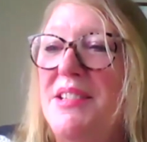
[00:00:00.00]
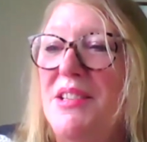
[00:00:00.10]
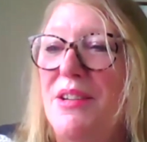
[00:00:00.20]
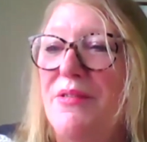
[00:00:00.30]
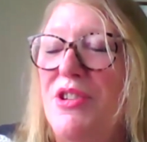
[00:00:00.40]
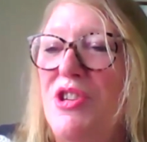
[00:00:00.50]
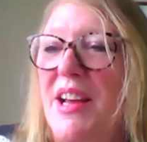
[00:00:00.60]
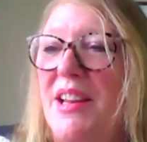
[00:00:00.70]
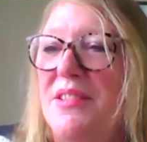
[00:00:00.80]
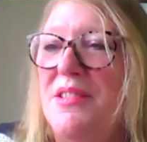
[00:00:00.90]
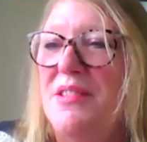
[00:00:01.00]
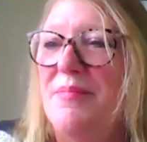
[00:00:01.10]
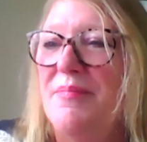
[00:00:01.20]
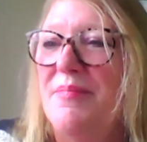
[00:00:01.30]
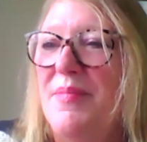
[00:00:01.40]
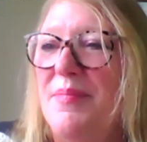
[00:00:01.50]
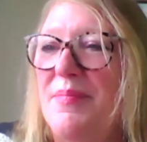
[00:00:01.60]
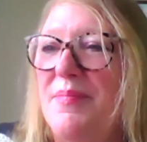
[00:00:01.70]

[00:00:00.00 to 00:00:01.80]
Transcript: by the lighting of the chalice.